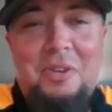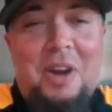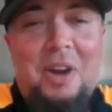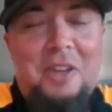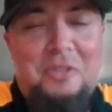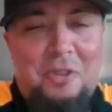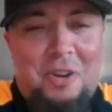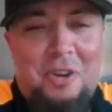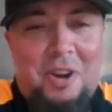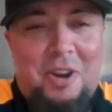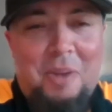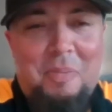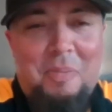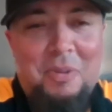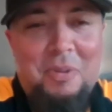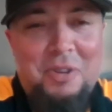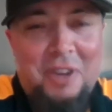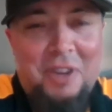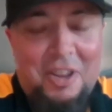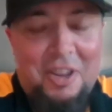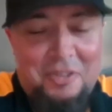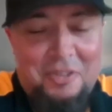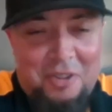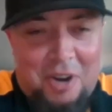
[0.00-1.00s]
guys are
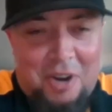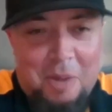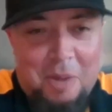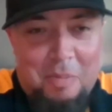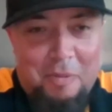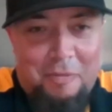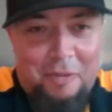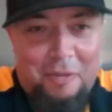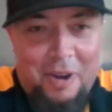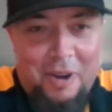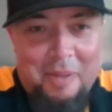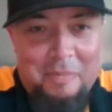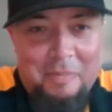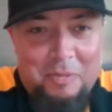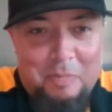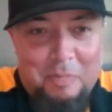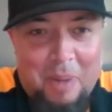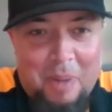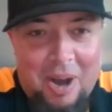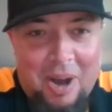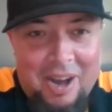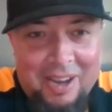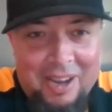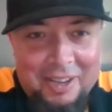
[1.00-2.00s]
a couple frames
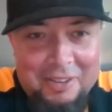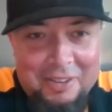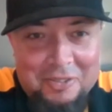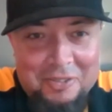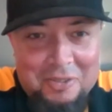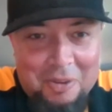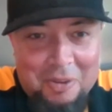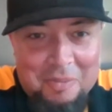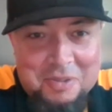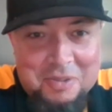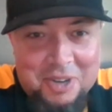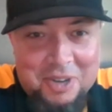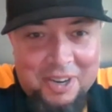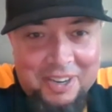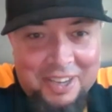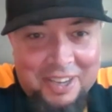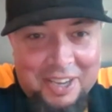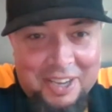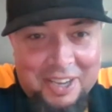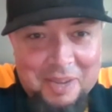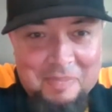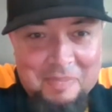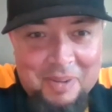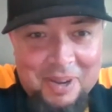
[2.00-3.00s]
behind, so I'm trying
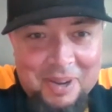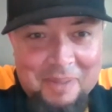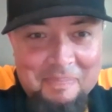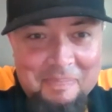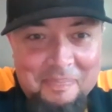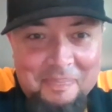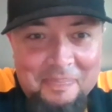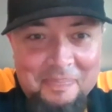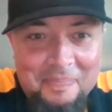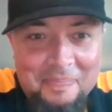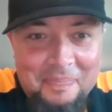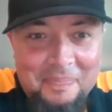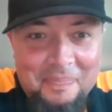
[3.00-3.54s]
to keep up.